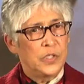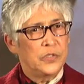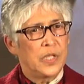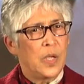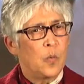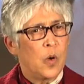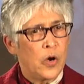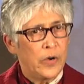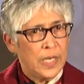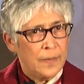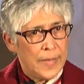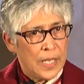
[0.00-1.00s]
do they
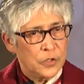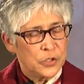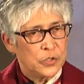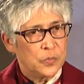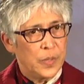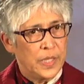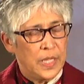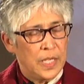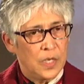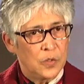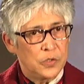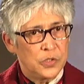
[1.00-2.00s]
worry about when they
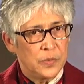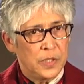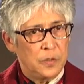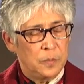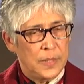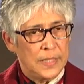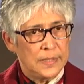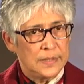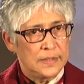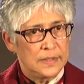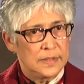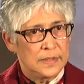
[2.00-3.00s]
go to a new
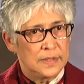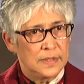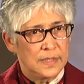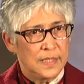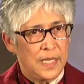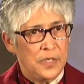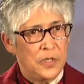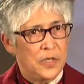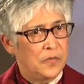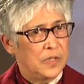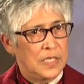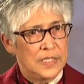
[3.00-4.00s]
place? And
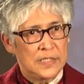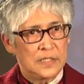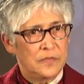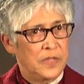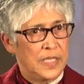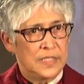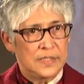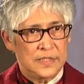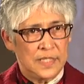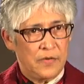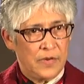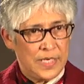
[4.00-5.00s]
the list of things
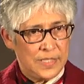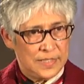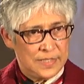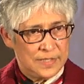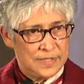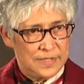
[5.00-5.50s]
they write.